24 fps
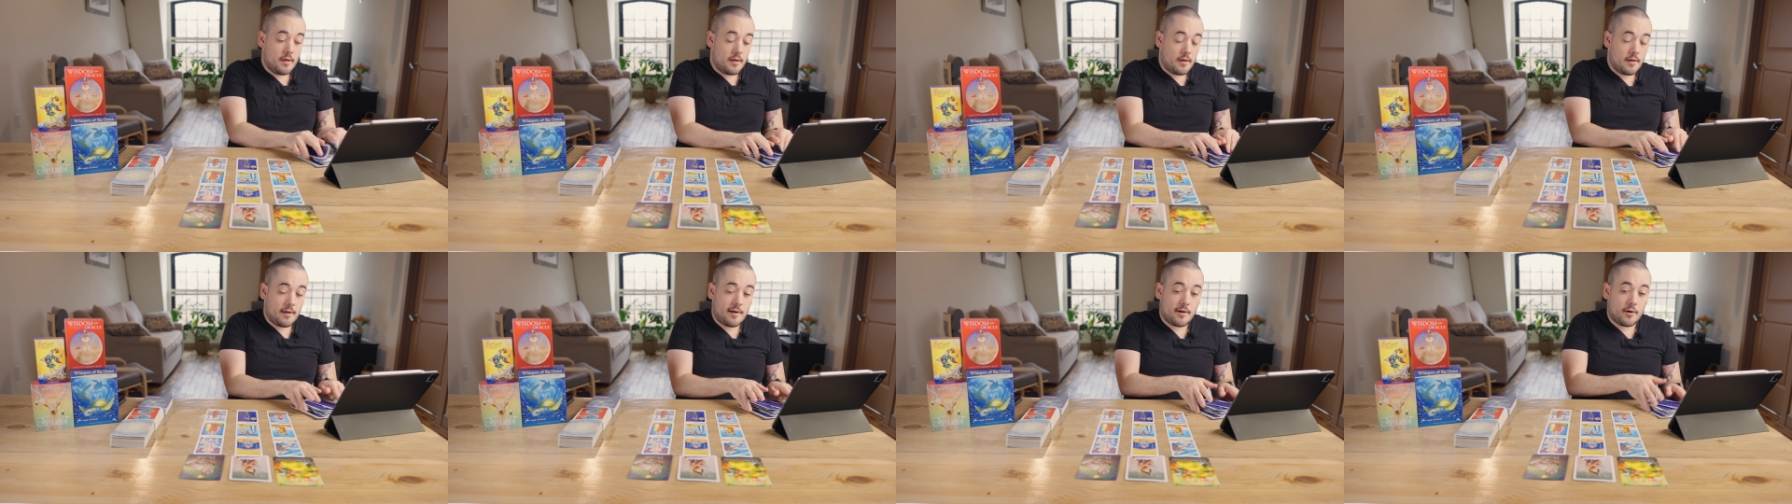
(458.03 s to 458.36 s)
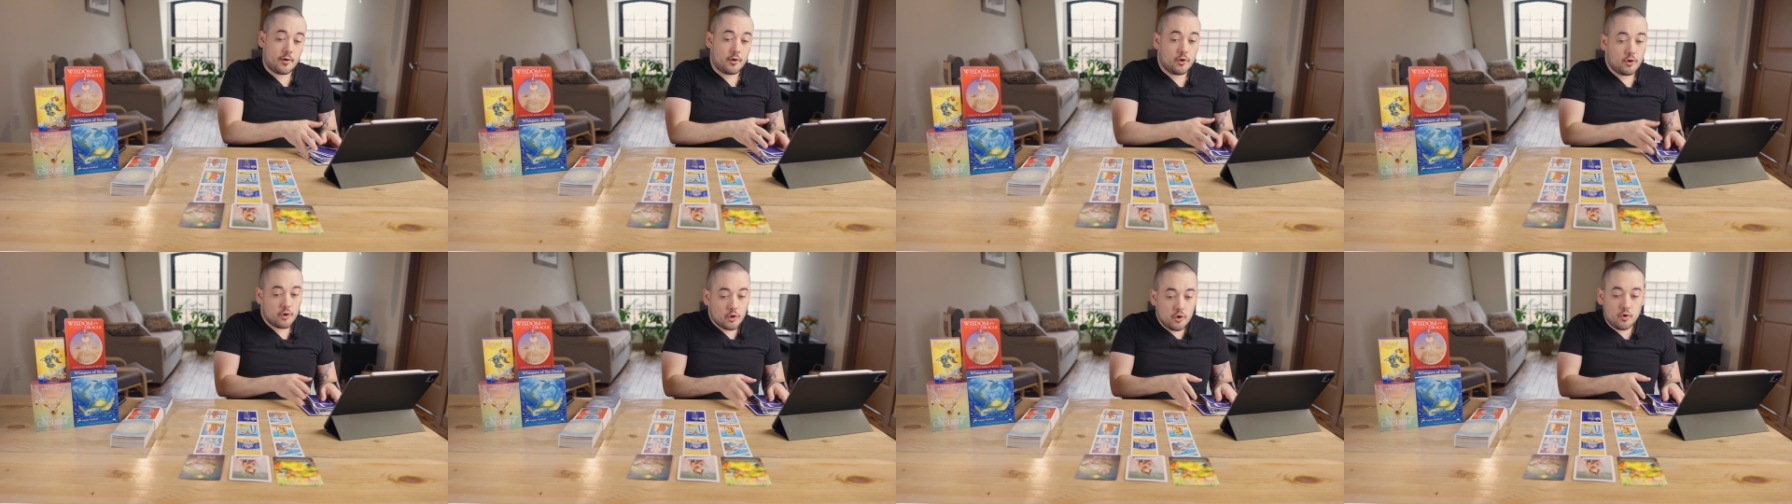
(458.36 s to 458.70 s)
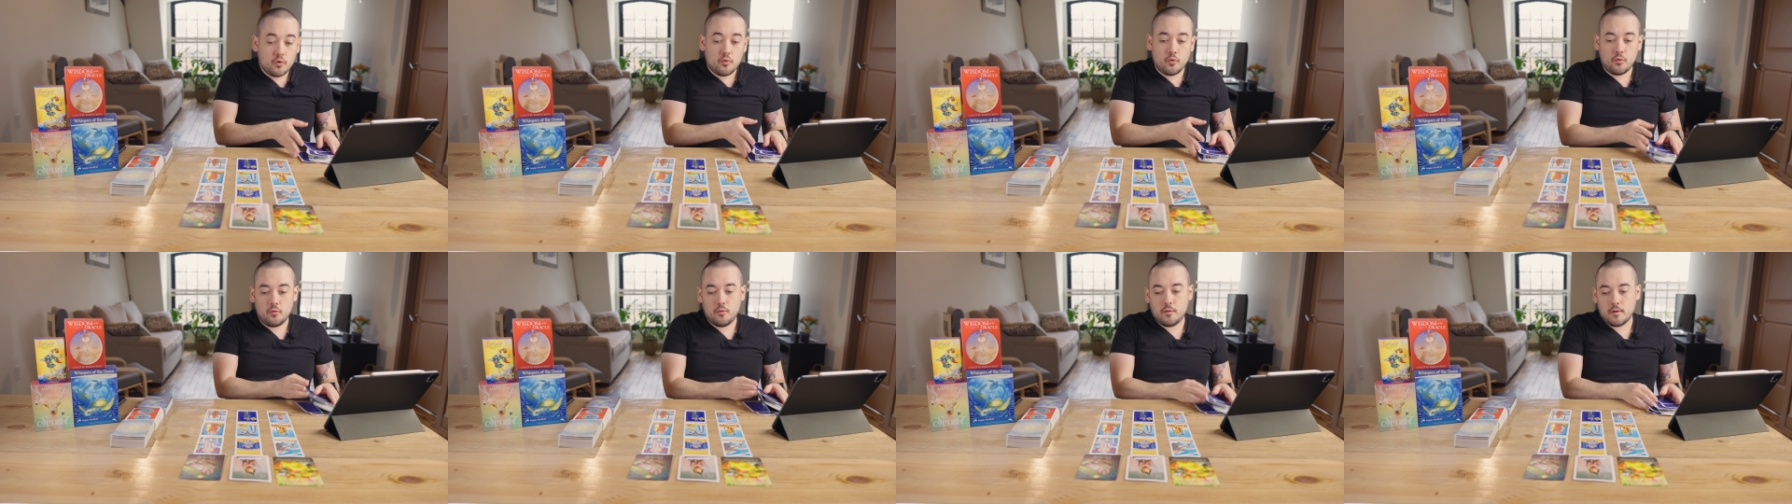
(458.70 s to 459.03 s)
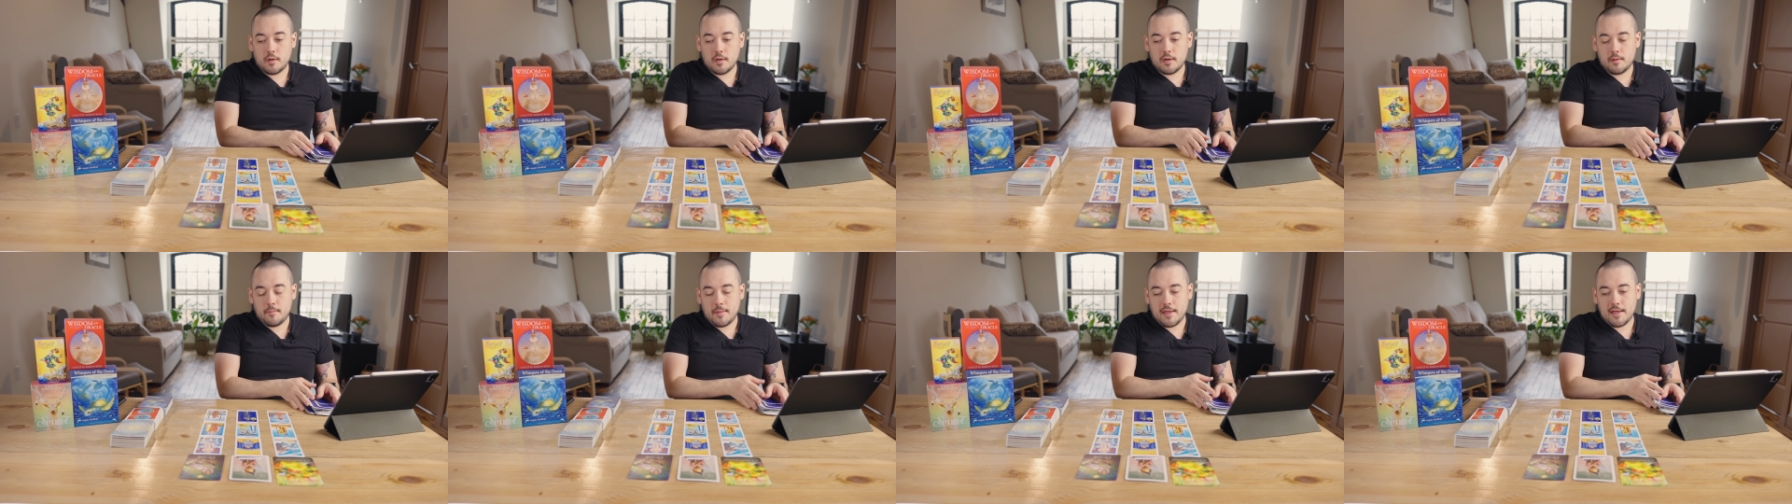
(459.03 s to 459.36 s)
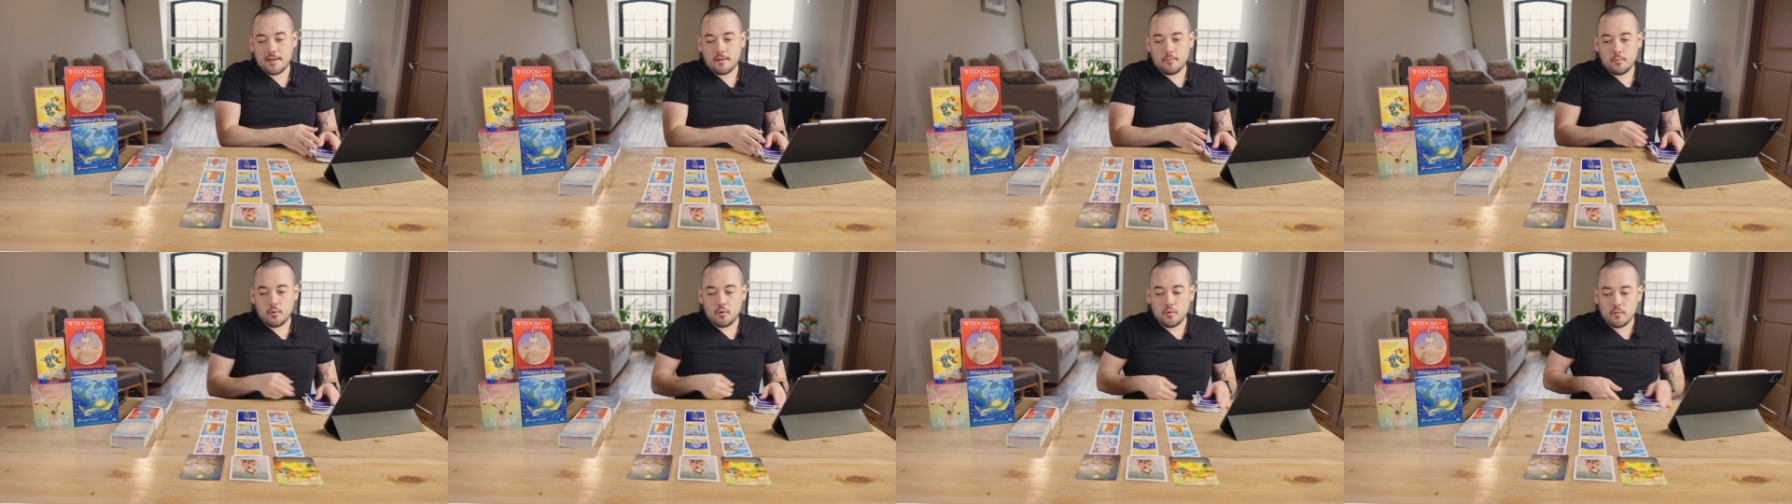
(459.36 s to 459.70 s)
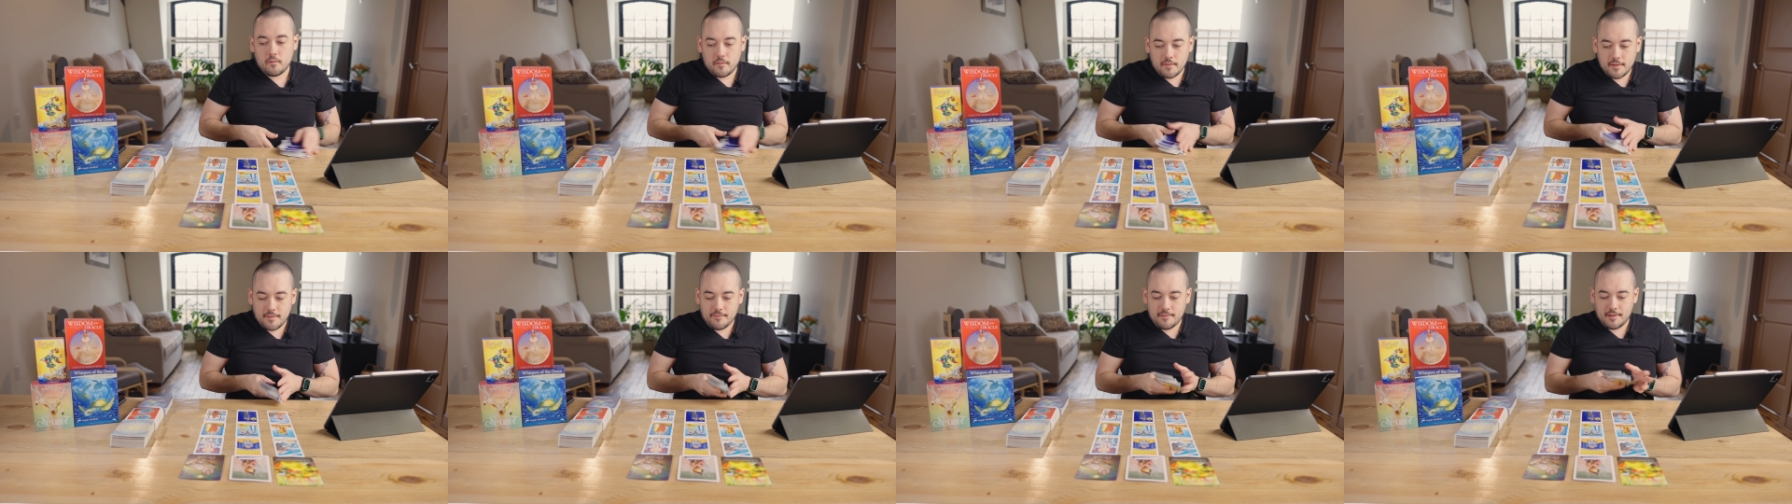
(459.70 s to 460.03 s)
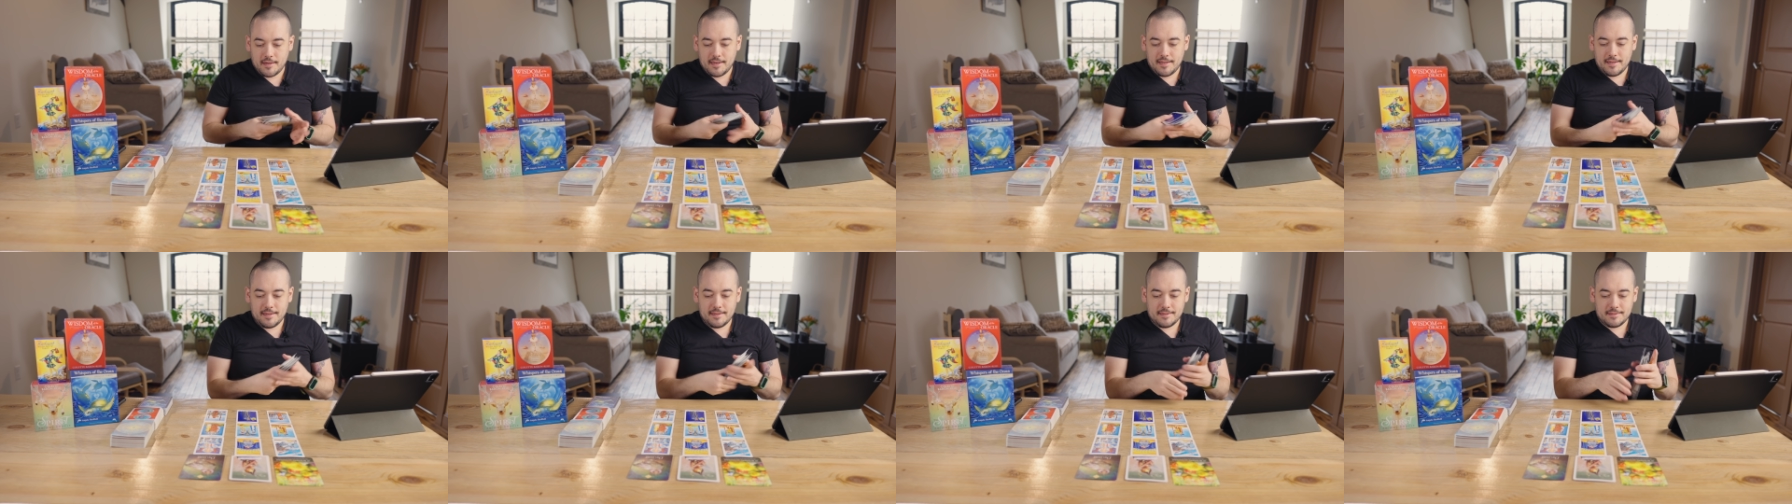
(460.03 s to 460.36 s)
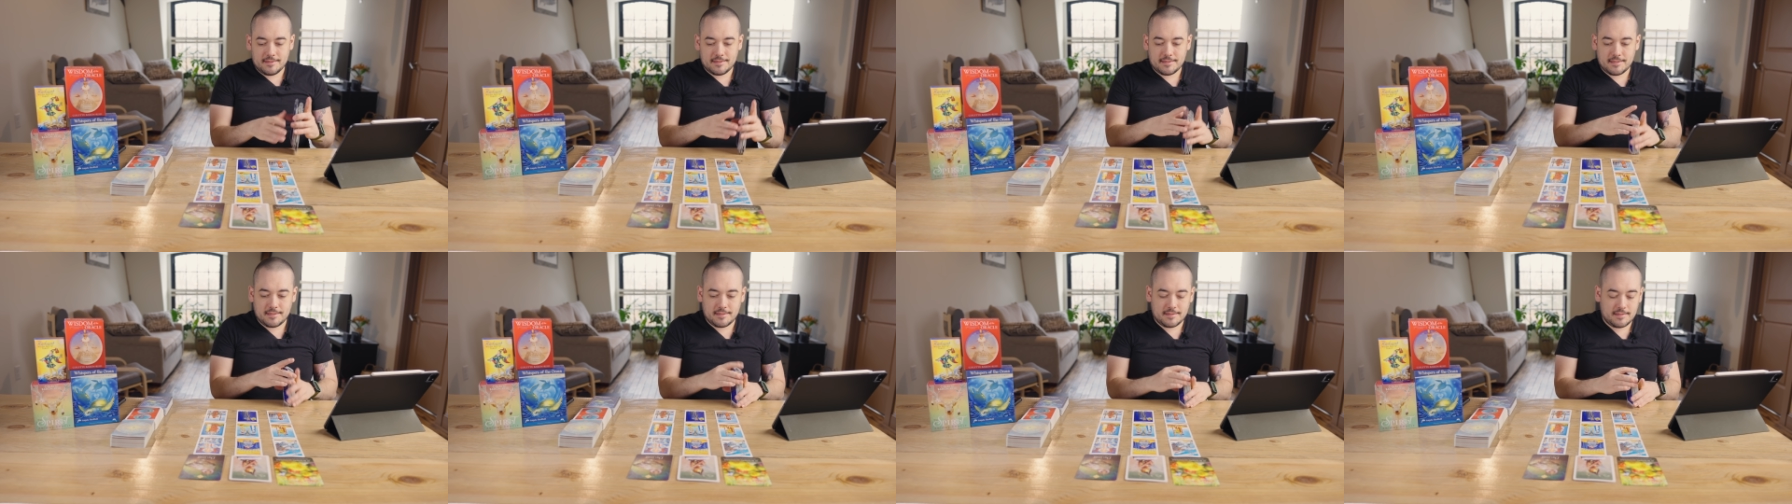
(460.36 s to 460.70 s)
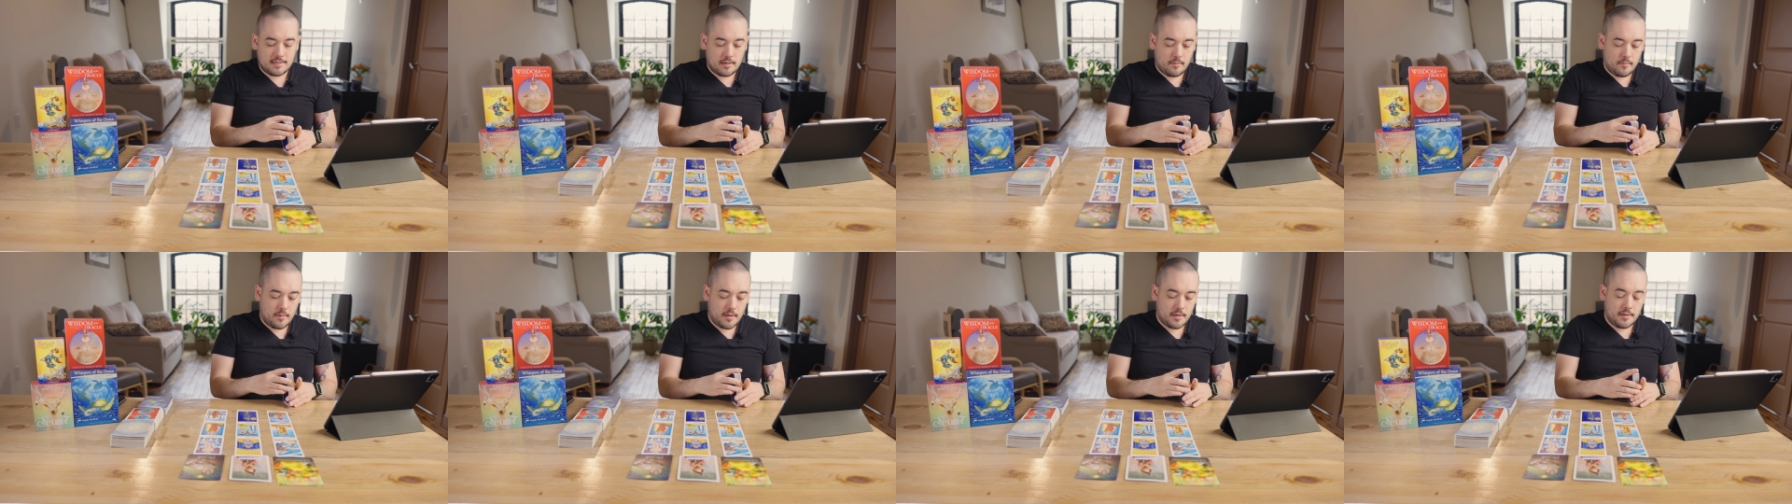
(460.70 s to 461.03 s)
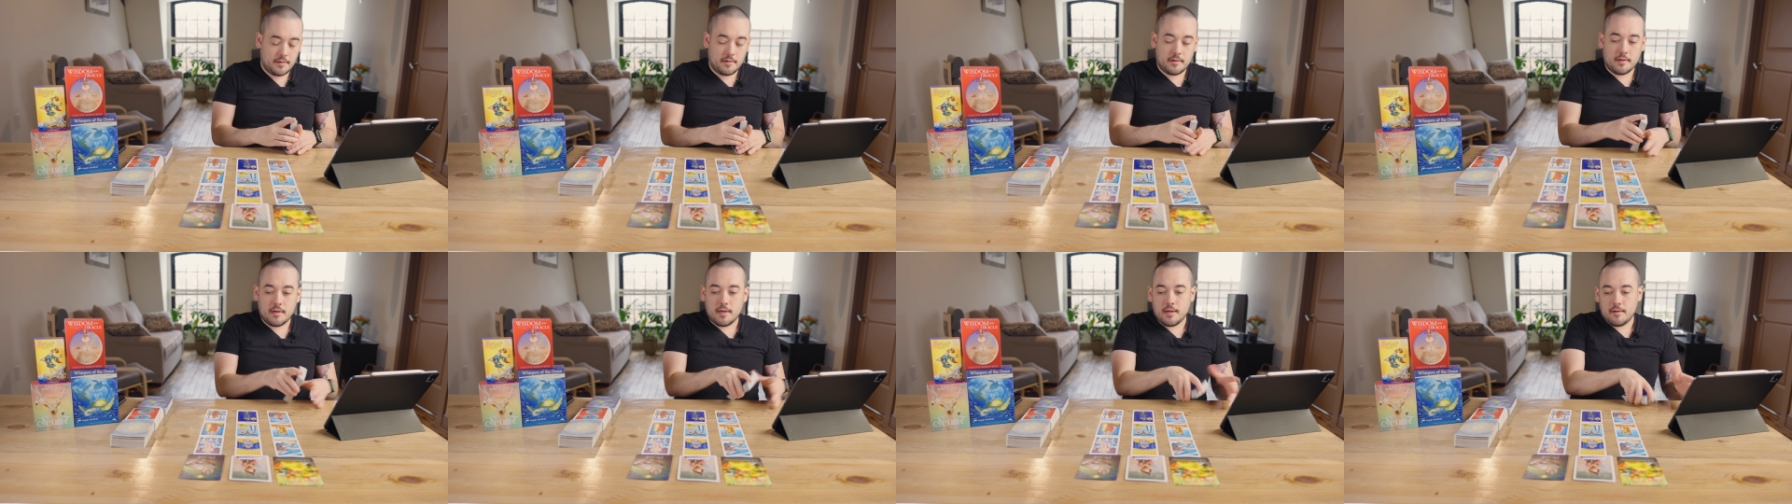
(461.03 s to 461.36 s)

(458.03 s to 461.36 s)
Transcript: are you going to make a move if it is someone